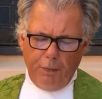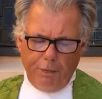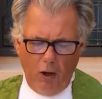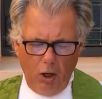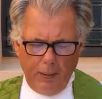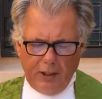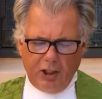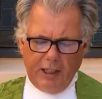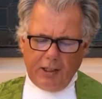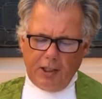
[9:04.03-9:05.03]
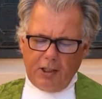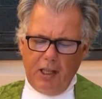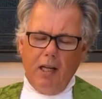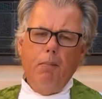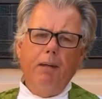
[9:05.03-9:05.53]
following Jesus
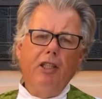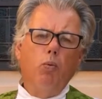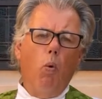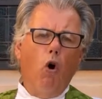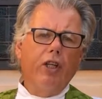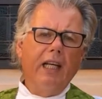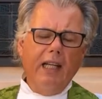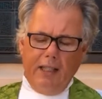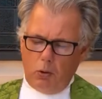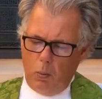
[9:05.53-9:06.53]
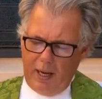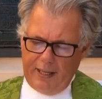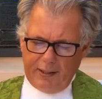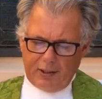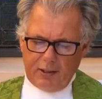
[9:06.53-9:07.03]
means walking his
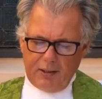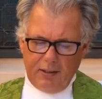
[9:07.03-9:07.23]
ways.